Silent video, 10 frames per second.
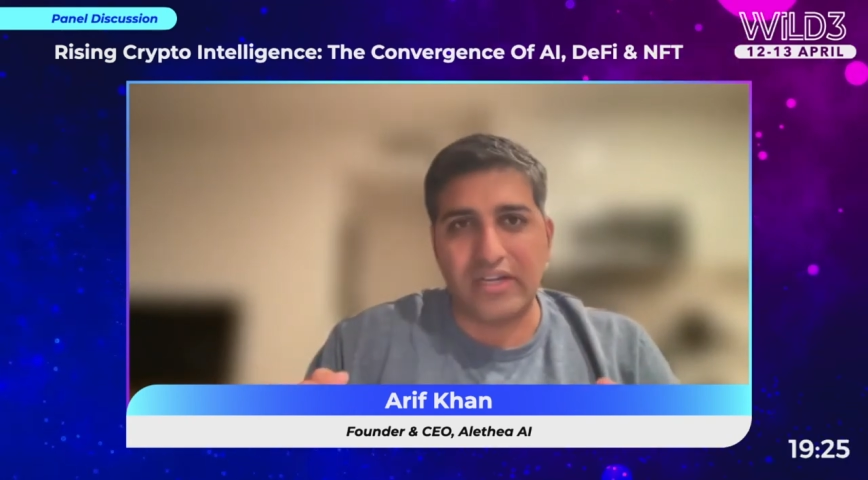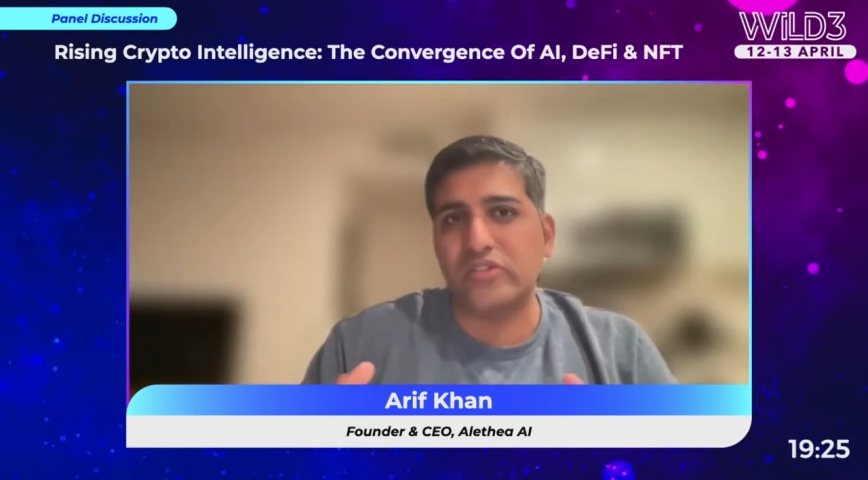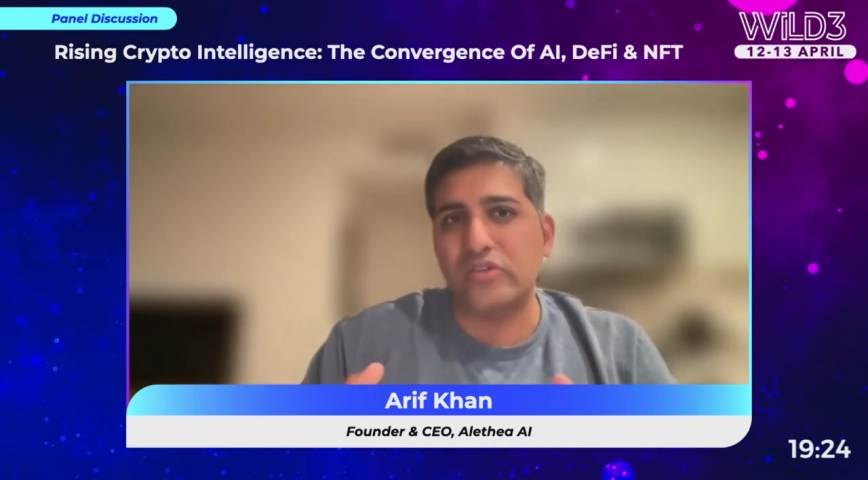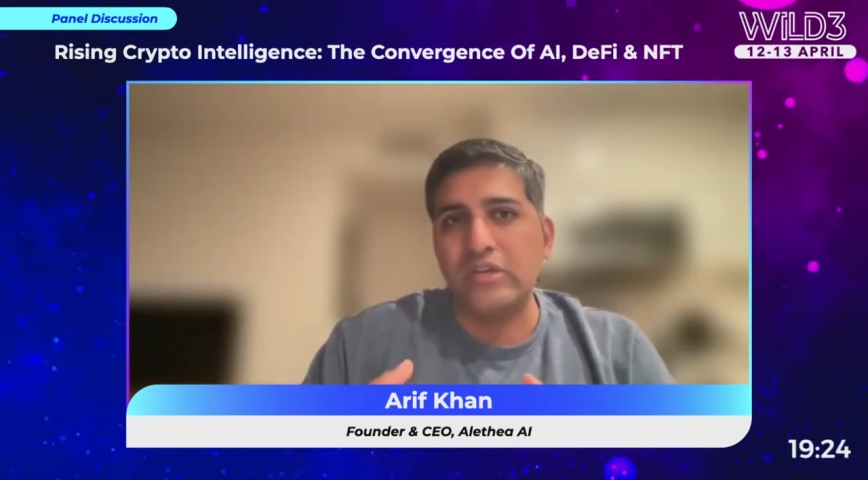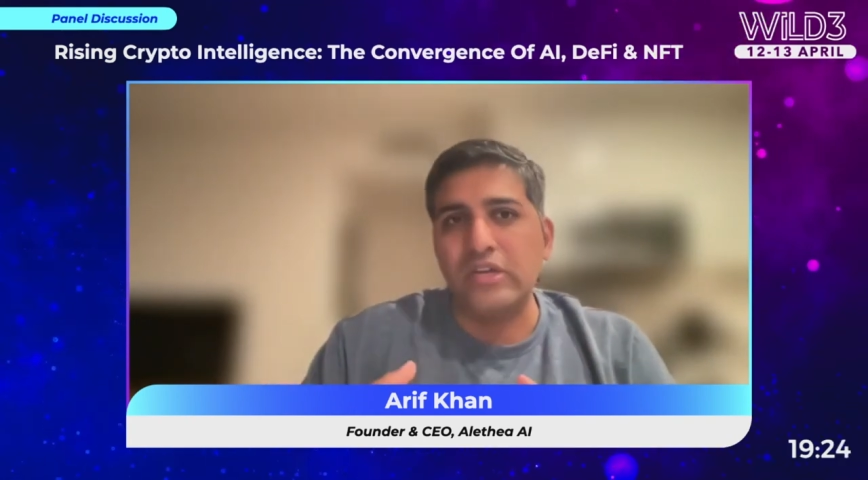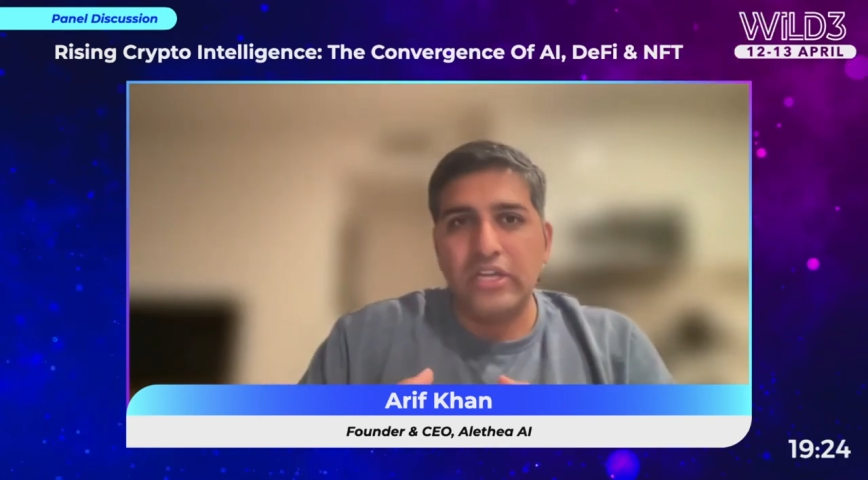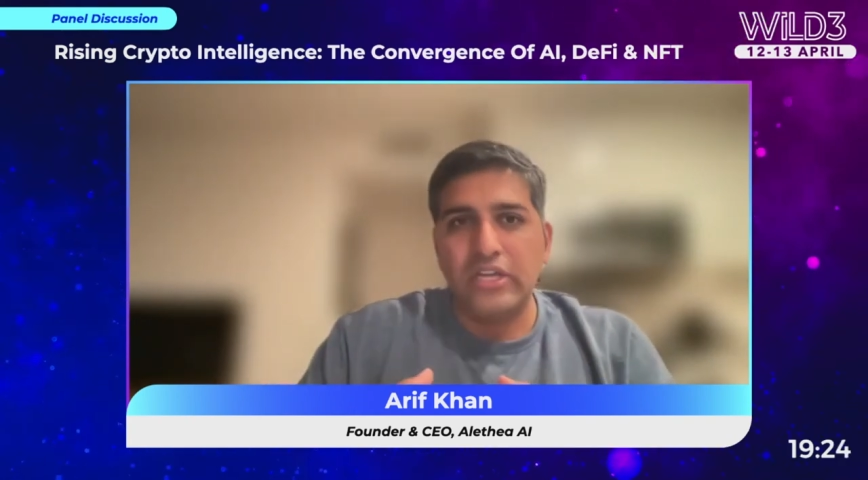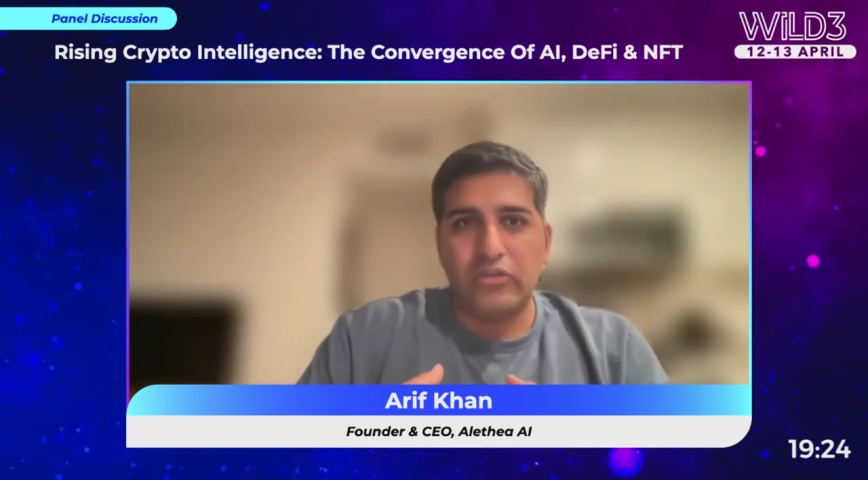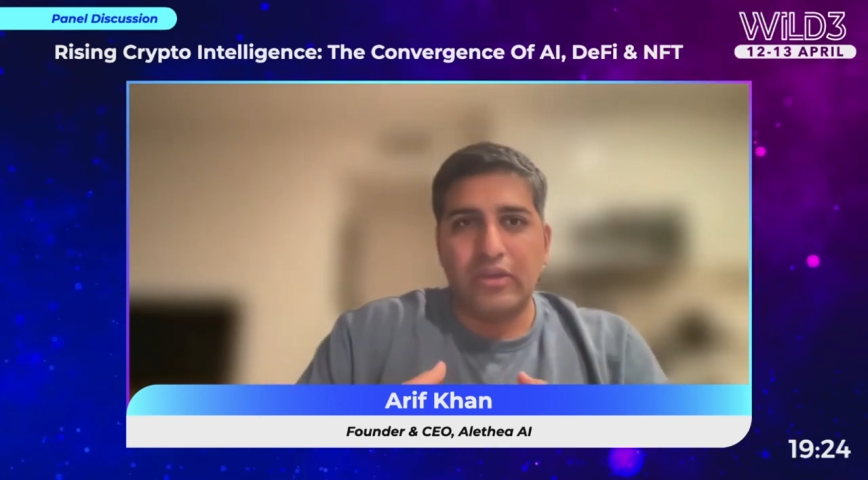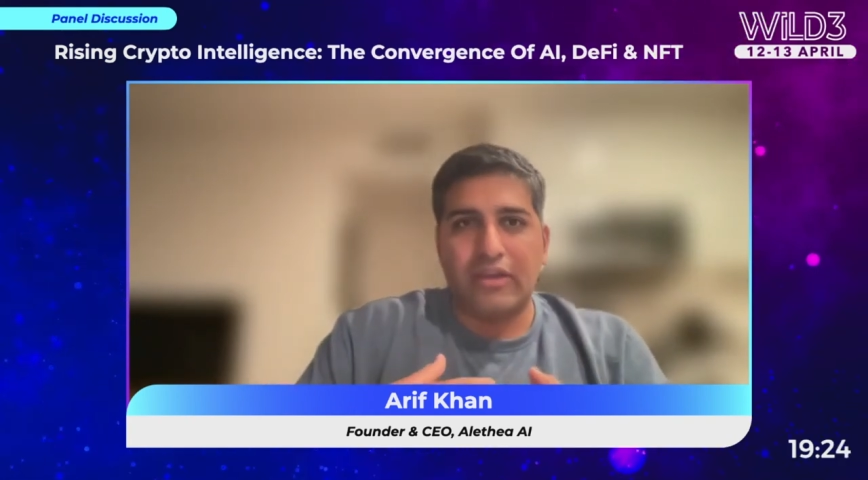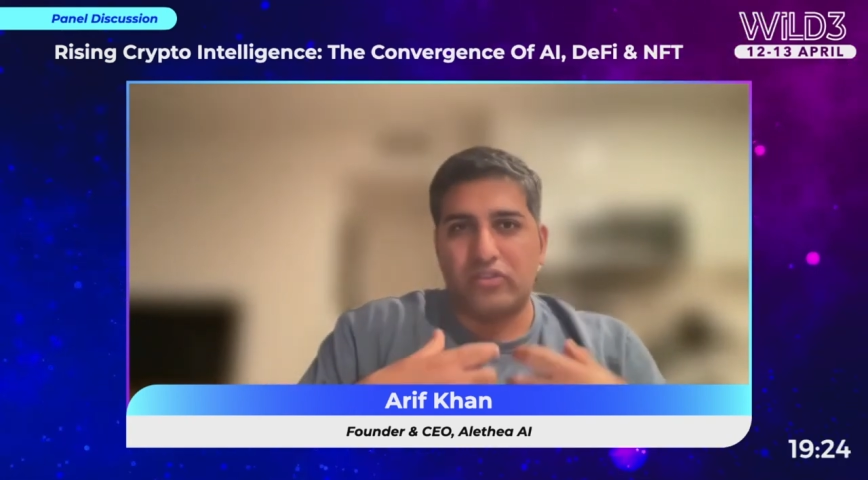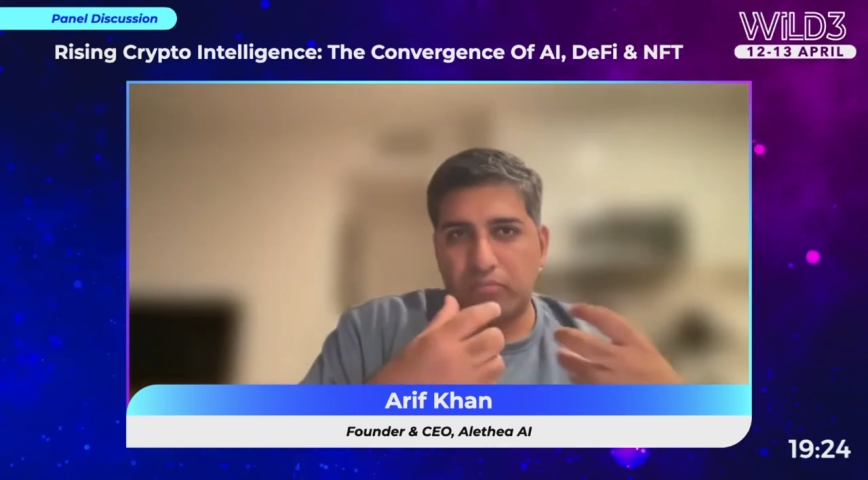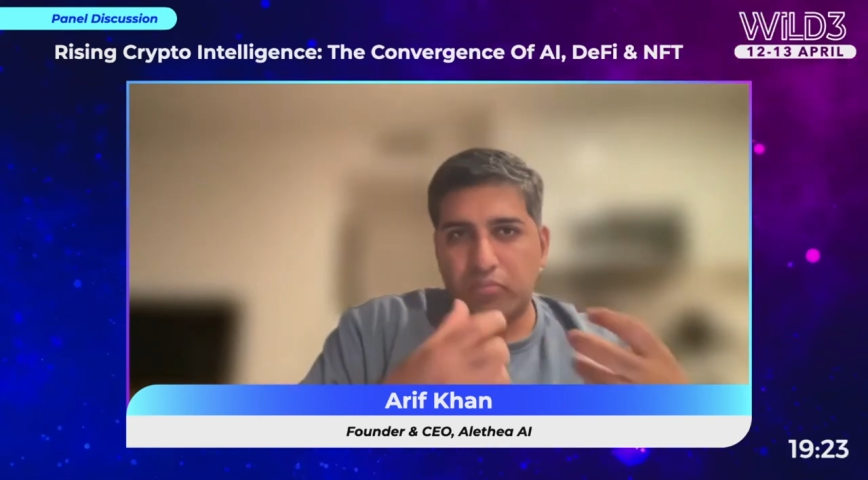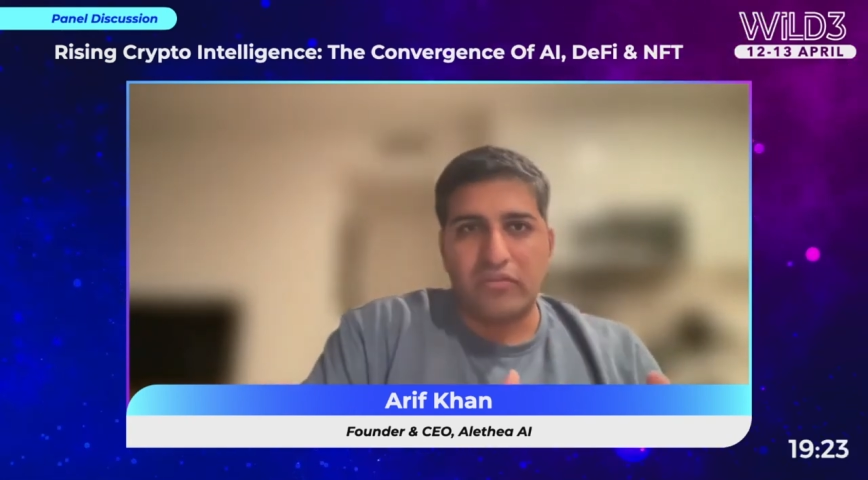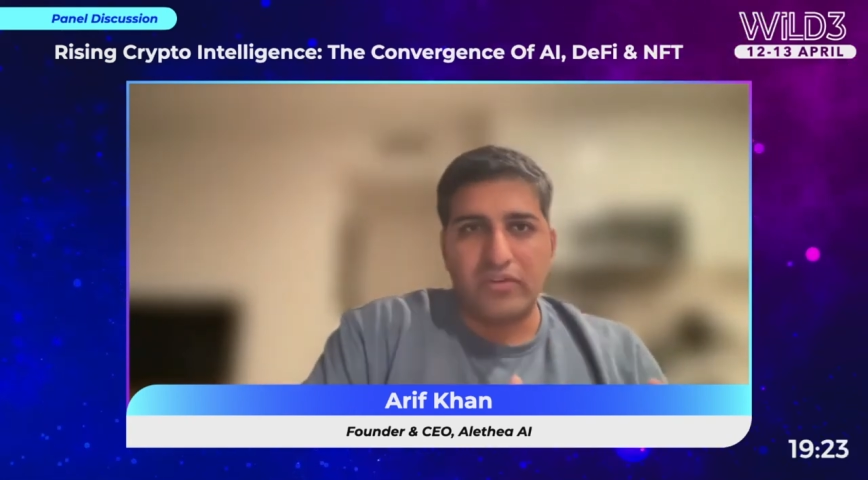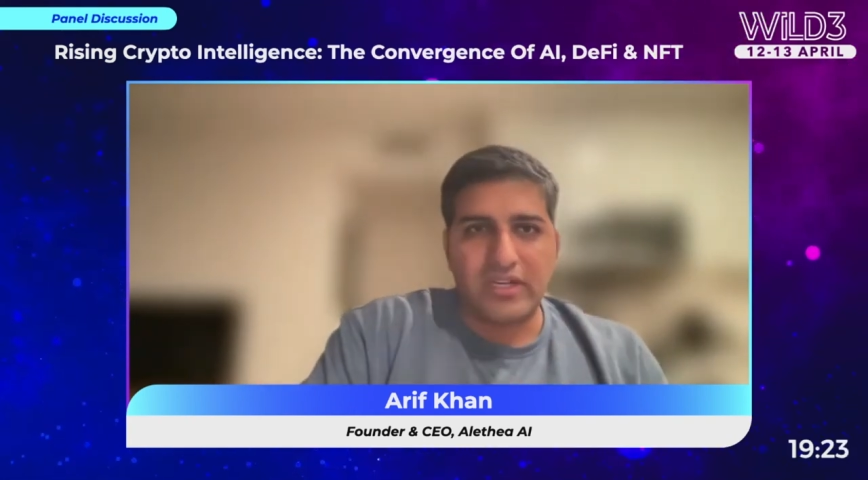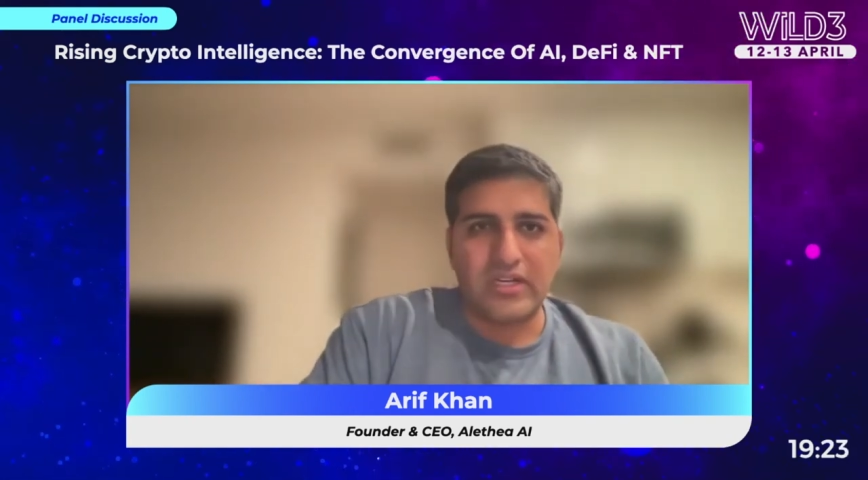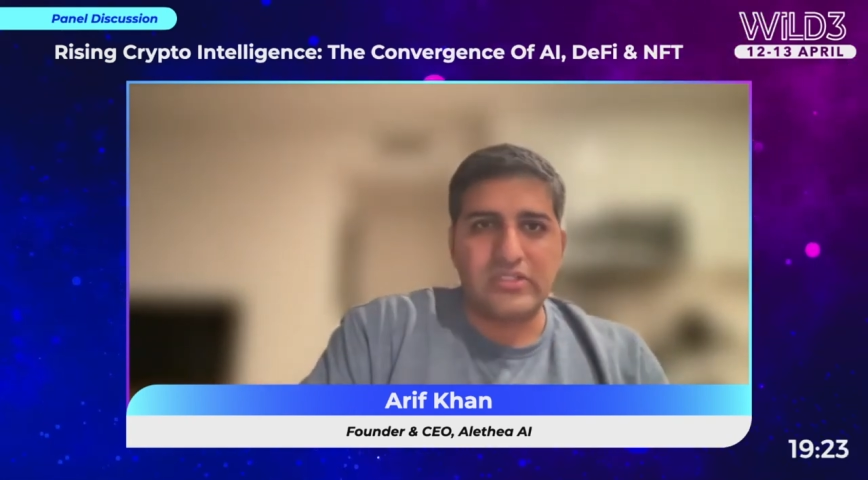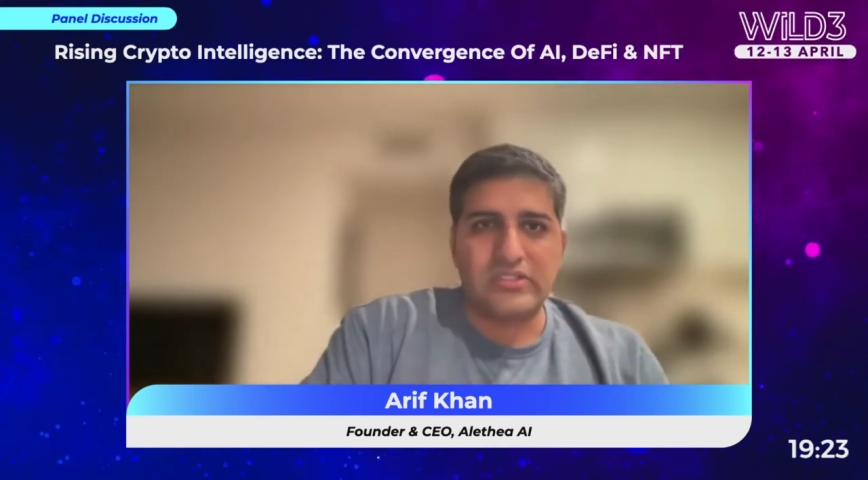So you have to have provenance,